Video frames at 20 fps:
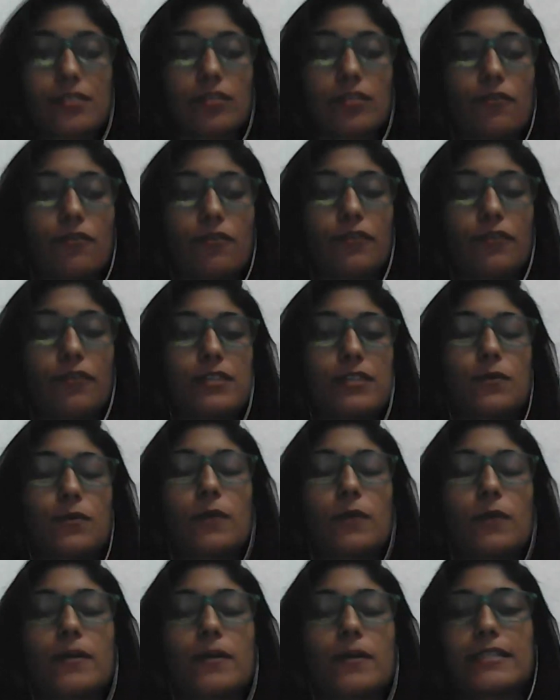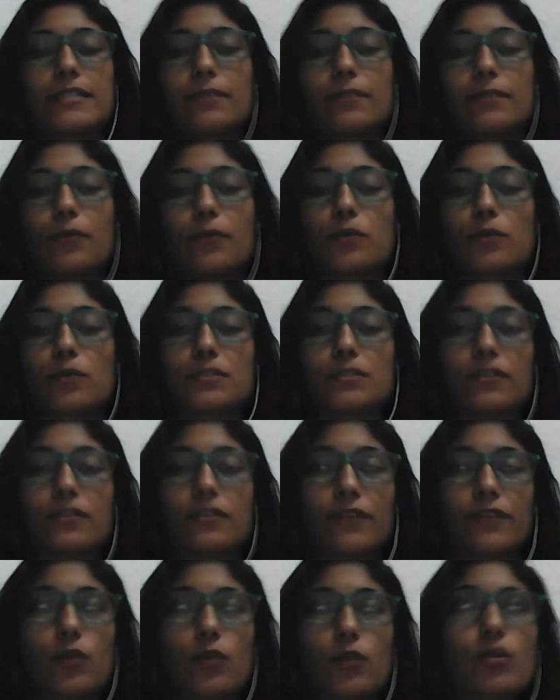So, the first one, what is the purpose
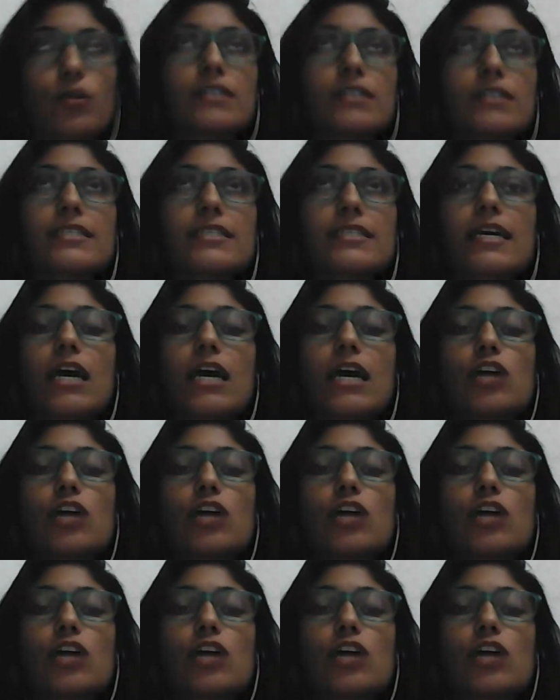of the course?